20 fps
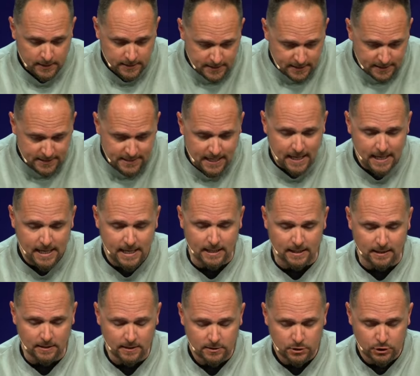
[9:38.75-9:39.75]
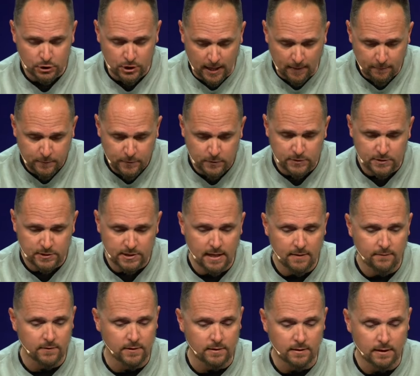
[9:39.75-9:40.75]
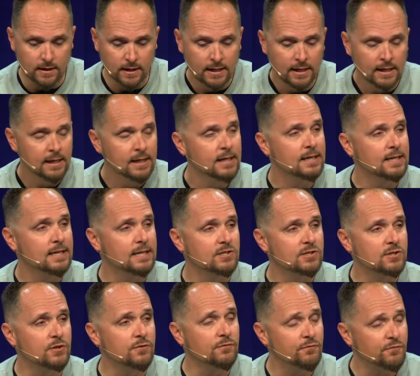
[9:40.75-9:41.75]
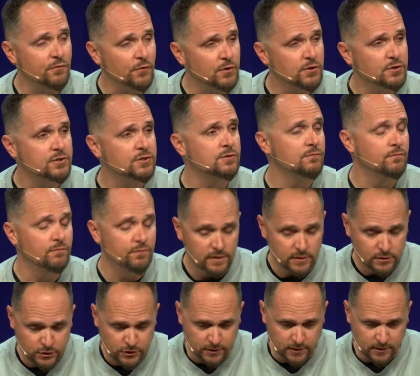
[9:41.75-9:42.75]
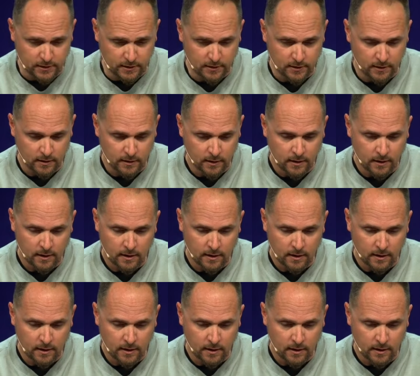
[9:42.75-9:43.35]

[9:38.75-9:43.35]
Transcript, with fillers: Today, chapter 7 is the first vision